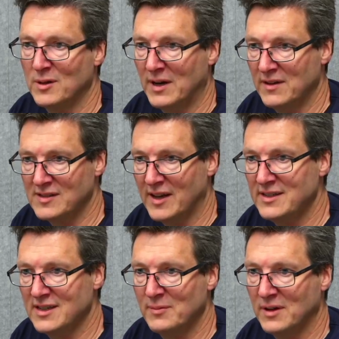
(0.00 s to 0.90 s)
about this
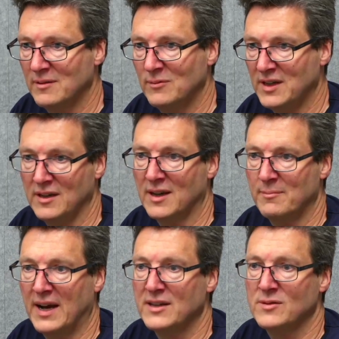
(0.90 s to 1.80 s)
later, but we can
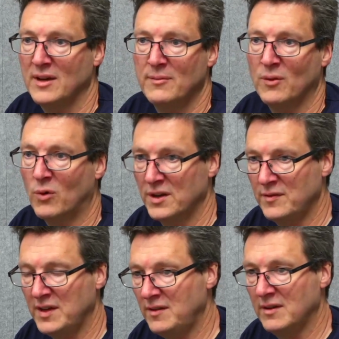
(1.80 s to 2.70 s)
come back to it. But one
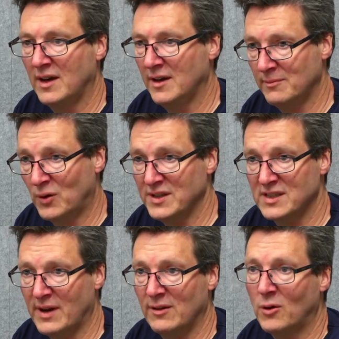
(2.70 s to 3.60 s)
of the
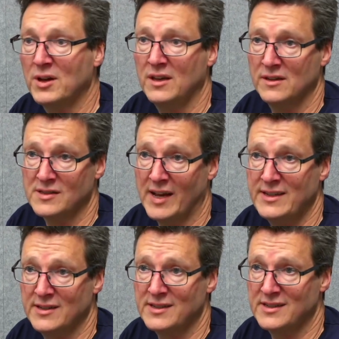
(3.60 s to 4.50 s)
points about Nokia's
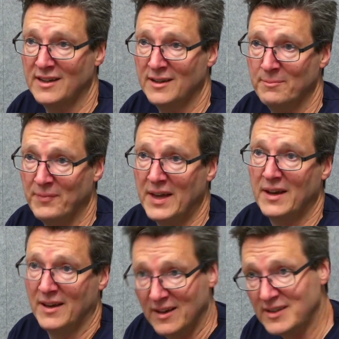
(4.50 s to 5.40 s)
latest
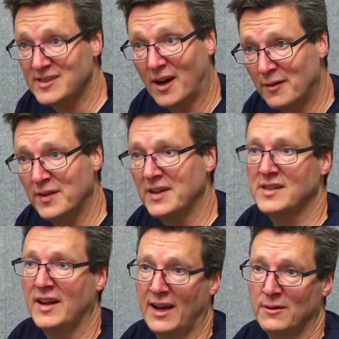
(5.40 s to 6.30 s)
stuff that it's
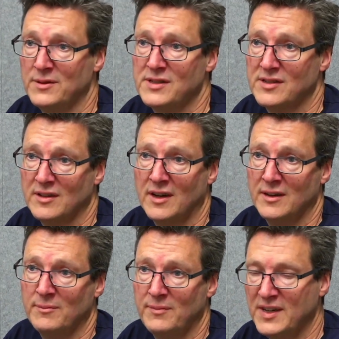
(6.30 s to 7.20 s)
announced,
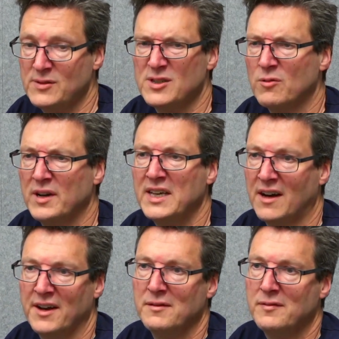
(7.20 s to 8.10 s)
and this was already
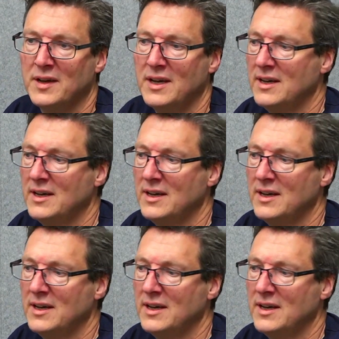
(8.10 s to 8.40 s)
kind of...